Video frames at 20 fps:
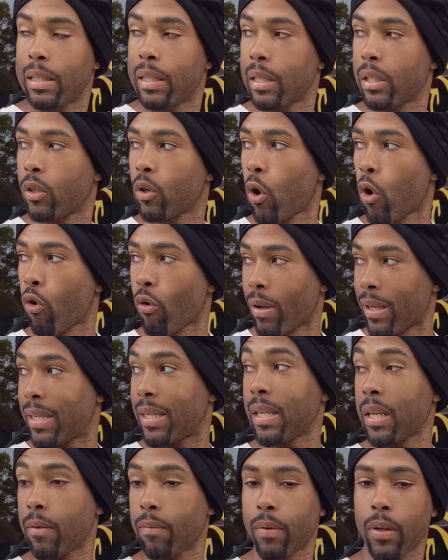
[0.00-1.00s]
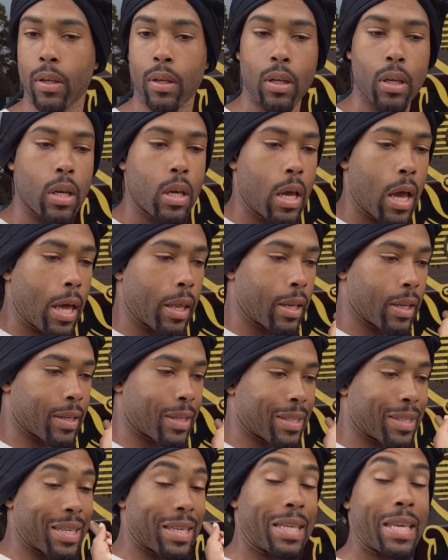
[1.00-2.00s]
yielding or receiving, and
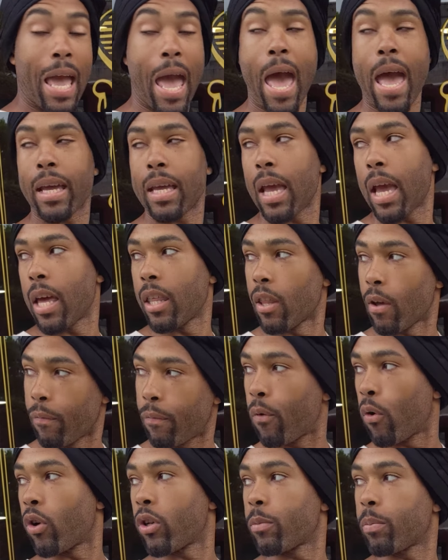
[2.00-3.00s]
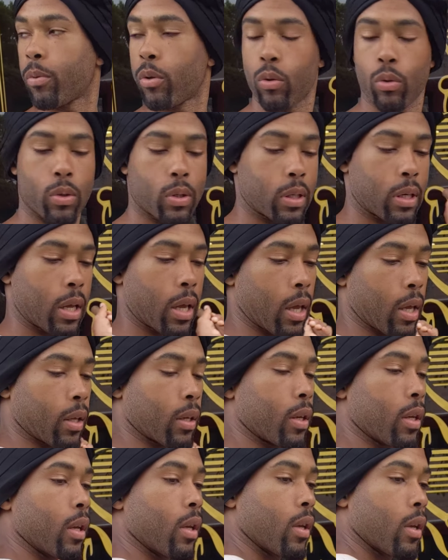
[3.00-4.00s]
this is the yang hand, the force producing
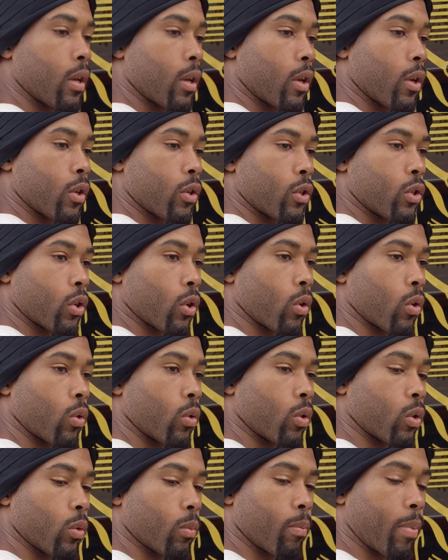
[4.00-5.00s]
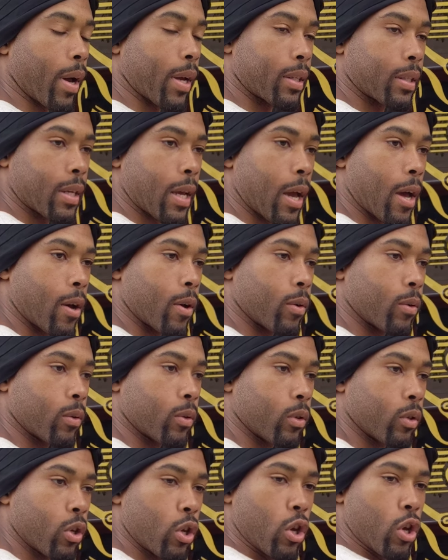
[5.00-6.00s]
hand. So you bite
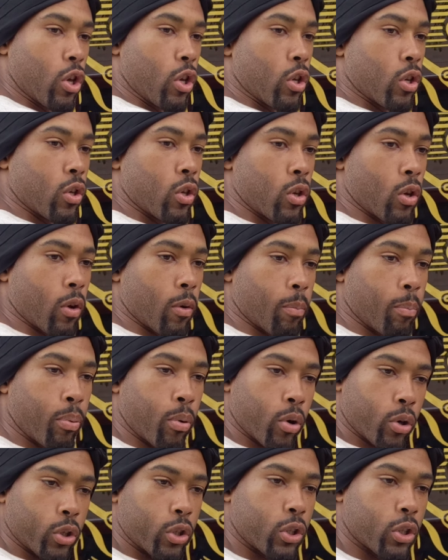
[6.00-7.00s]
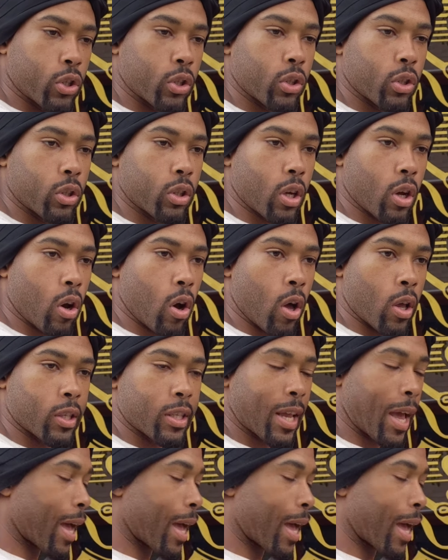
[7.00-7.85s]
down, you'll push as